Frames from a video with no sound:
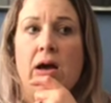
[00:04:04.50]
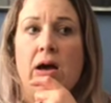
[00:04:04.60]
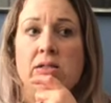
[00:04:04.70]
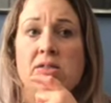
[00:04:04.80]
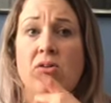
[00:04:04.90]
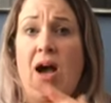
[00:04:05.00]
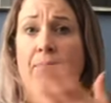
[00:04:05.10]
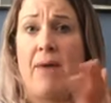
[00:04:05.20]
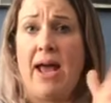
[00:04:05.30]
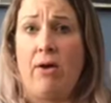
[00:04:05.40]
I'll still
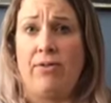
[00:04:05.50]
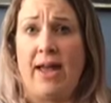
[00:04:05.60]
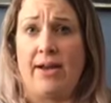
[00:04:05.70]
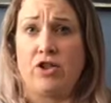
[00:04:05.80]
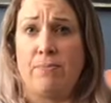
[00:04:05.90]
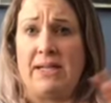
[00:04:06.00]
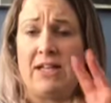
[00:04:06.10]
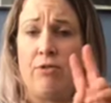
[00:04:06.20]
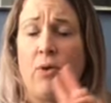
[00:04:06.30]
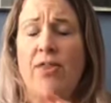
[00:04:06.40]
have my healthy extra bees.
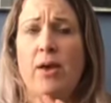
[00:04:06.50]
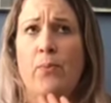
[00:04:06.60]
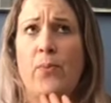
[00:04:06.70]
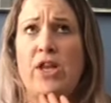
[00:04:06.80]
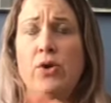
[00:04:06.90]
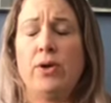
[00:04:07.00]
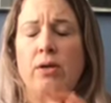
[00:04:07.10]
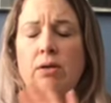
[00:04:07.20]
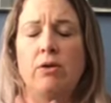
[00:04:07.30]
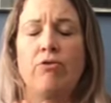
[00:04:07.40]
Now, I think when you,
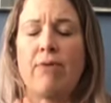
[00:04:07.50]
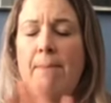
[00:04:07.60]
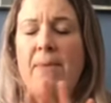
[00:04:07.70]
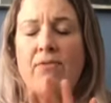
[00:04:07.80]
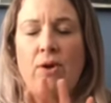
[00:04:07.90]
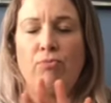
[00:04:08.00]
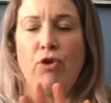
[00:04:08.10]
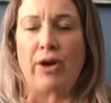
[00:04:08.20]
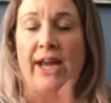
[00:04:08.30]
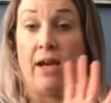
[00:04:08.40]
correct me if I'm
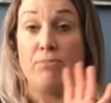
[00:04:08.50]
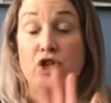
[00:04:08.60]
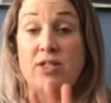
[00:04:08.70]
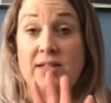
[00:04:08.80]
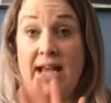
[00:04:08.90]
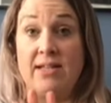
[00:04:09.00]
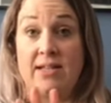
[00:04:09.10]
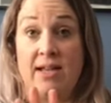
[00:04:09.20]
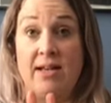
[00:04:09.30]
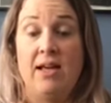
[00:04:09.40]
wrong here and I'm just
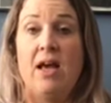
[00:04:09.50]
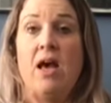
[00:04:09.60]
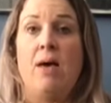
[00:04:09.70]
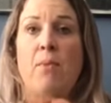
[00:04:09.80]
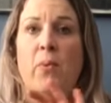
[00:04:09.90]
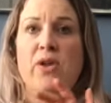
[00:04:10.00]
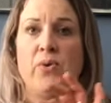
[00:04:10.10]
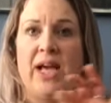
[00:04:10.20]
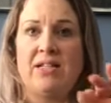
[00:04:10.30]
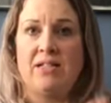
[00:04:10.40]
guessing, but when
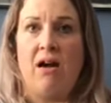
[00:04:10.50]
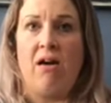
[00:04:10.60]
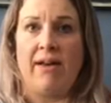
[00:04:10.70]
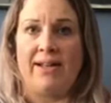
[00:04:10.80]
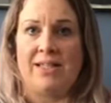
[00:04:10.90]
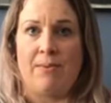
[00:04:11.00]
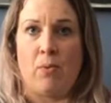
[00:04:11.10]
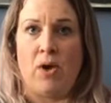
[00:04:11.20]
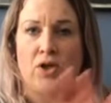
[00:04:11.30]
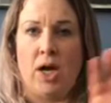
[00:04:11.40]
you get to Target
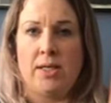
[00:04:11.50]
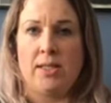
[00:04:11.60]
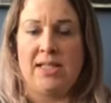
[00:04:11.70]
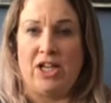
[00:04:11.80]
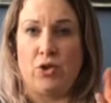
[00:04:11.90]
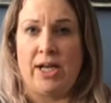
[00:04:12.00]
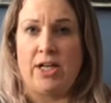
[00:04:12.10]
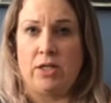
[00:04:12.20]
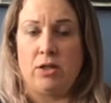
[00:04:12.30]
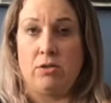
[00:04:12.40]
Slimming World, I understand you
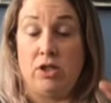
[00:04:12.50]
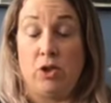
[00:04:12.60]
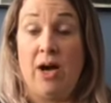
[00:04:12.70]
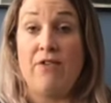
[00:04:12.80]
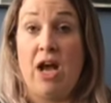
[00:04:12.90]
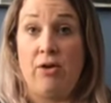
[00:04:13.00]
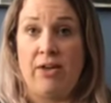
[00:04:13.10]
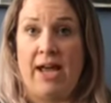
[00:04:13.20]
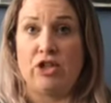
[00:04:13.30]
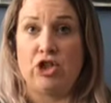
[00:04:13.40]
still have your
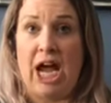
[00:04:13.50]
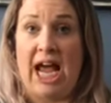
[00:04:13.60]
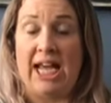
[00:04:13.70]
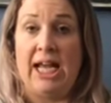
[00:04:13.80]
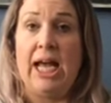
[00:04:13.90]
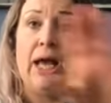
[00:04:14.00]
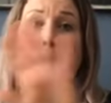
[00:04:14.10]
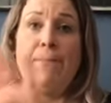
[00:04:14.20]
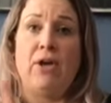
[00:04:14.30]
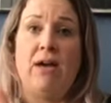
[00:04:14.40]
healthy extra A,
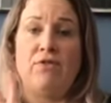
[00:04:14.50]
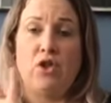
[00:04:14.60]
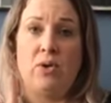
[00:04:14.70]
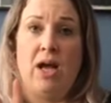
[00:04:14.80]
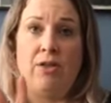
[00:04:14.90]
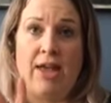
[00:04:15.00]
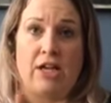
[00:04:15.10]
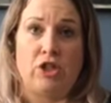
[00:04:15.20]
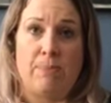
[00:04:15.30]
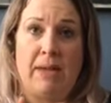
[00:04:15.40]
but you have 2 healthy
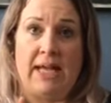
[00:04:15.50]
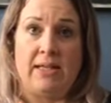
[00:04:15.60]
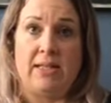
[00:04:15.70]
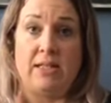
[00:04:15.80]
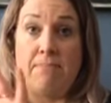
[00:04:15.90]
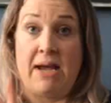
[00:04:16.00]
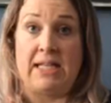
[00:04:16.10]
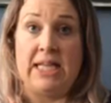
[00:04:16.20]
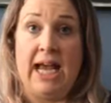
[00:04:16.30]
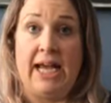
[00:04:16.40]
extra Bs and to
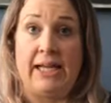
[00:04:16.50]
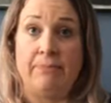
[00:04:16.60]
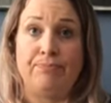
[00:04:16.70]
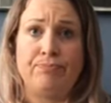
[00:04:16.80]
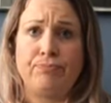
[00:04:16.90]
maintain.